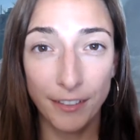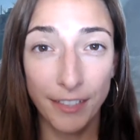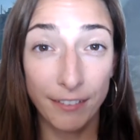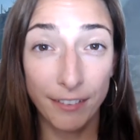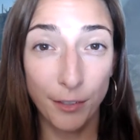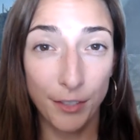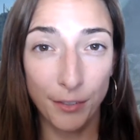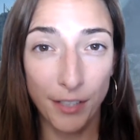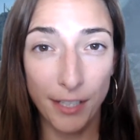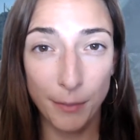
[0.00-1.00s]
never going to
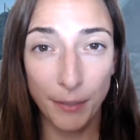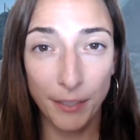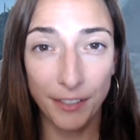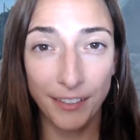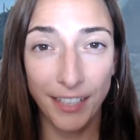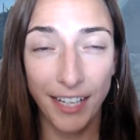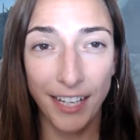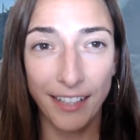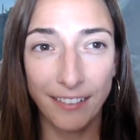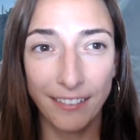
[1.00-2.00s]
a hospital
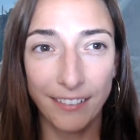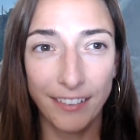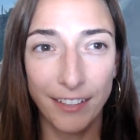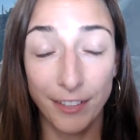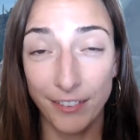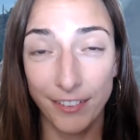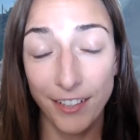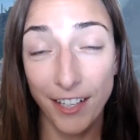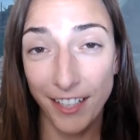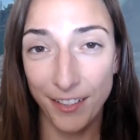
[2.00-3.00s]
and never even
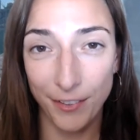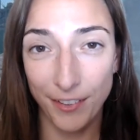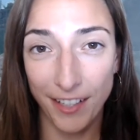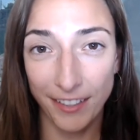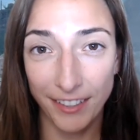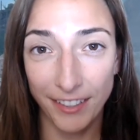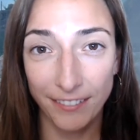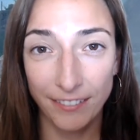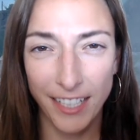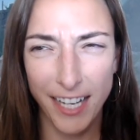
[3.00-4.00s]
talking to a doctor.
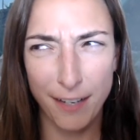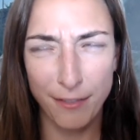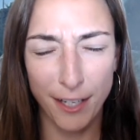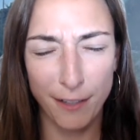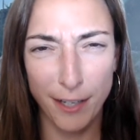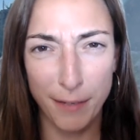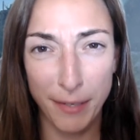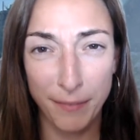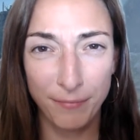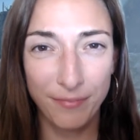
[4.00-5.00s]
They kind of terrify me.